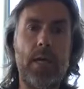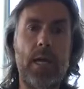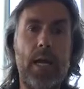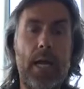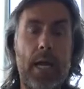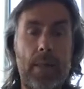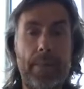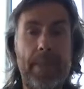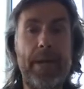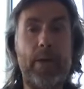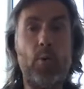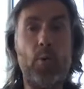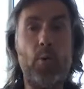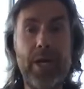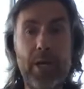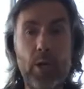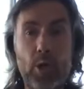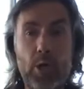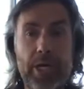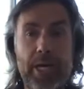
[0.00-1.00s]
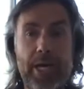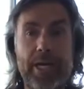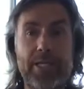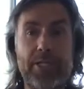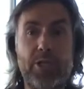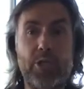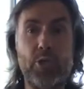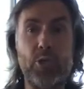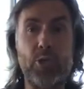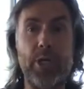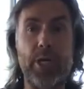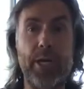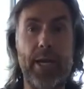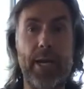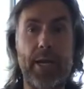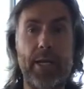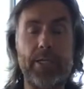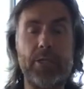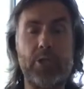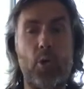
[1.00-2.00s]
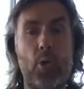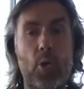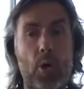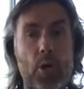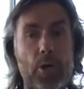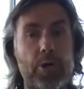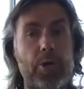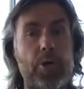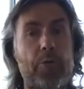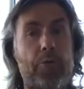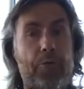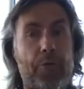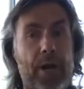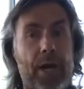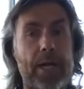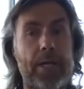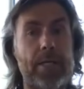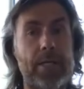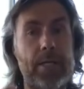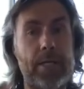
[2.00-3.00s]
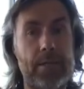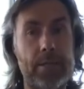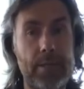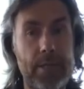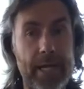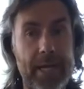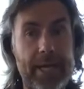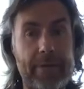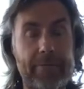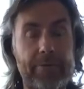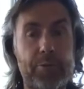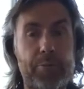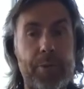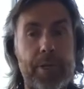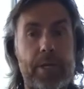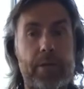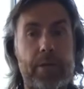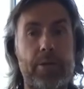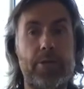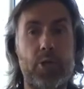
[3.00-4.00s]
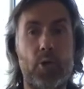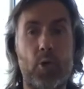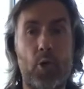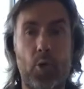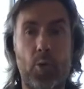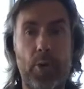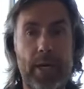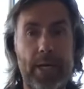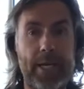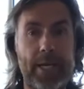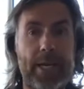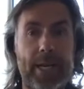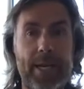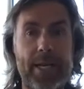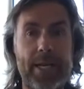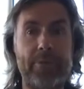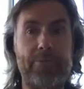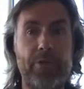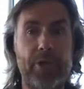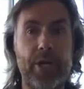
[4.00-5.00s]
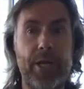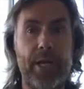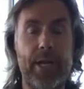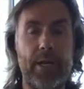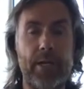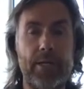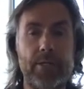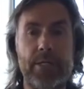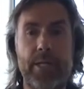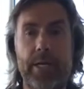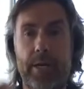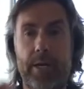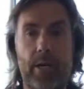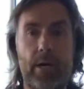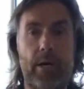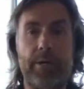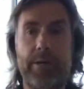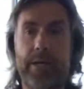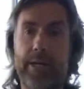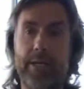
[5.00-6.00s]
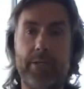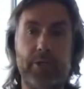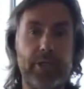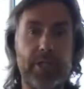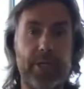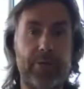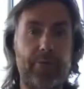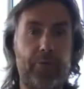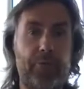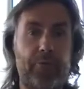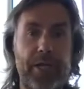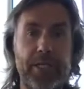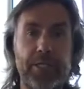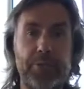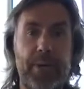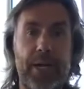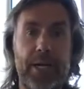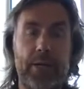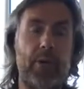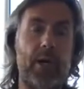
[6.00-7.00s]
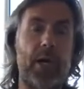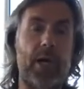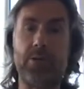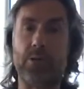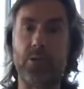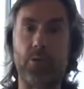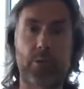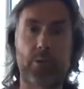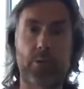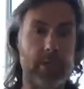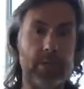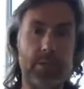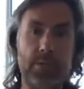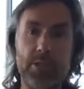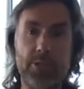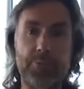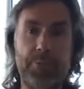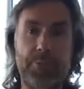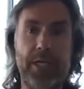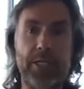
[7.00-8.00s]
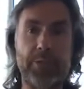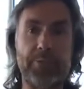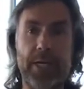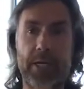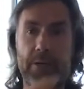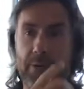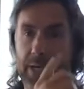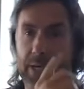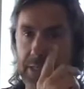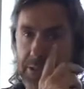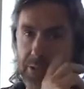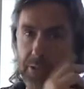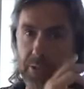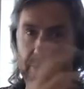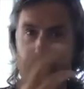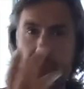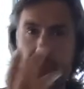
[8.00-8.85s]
And they relocate to the Netherlands, or do you find native speakers already that live in the Netherlands that just have a French background or a Spanish background, or